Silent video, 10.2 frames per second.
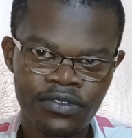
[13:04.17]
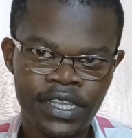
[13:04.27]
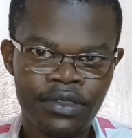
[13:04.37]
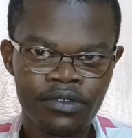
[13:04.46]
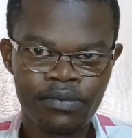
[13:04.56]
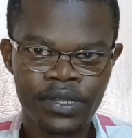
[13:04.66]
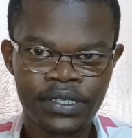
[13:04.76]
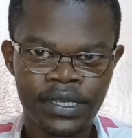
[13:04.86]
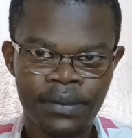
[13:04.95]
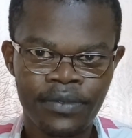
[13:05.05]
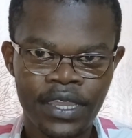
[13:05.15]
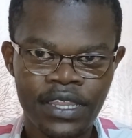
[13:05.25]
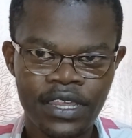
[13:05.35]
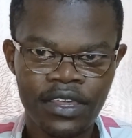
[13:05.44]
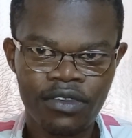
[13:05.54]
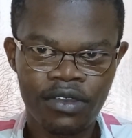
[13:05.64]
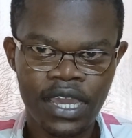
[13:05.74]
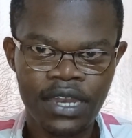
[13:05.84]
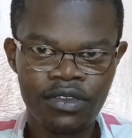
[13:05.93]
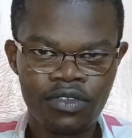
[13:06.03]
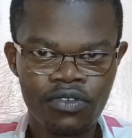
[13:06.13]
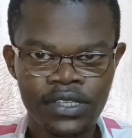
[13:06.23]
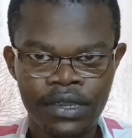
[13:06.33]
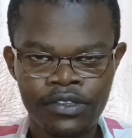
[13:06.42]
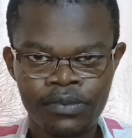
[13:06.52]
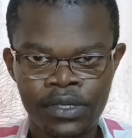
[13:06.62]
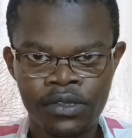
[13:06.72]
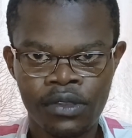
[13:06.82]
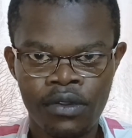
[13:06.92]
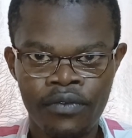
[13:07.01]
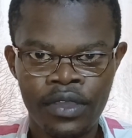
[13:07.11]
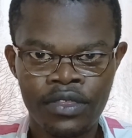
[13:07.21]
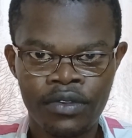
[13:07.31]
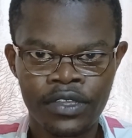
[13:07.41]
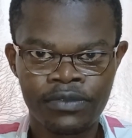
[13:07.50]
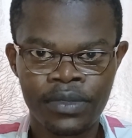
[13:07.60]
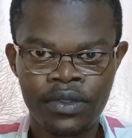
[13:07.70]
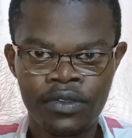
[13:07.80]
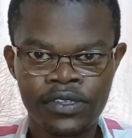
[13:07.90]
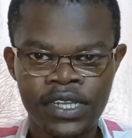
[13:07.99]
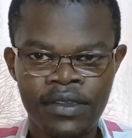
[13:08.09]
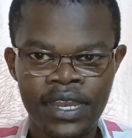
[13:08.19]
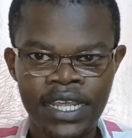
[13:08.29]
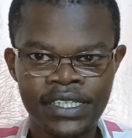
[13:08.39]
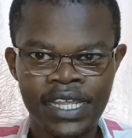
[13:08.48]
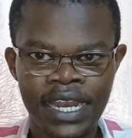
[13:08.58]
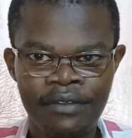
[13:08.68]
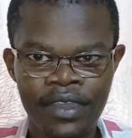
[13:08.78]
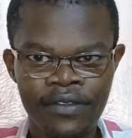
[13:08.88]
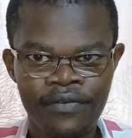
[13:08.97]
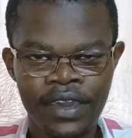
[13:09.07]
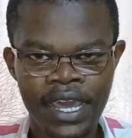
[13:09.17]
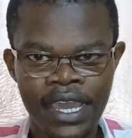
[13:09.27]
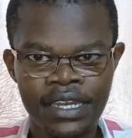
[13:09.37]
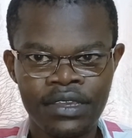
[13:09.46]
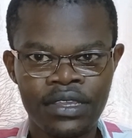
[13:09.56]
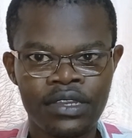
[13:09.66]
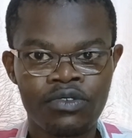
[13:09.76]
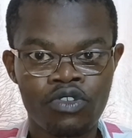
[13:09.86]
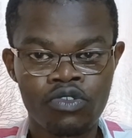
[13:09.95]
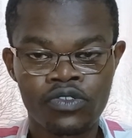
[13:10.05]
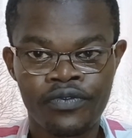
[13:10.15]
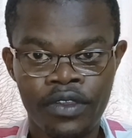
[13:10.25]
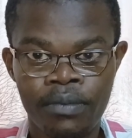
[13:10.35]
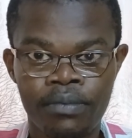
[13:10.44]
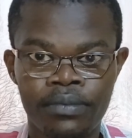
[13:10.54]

I could prescribe the injection and you choose a hospital of your choice, because nowadays there are a wide variety to choose from.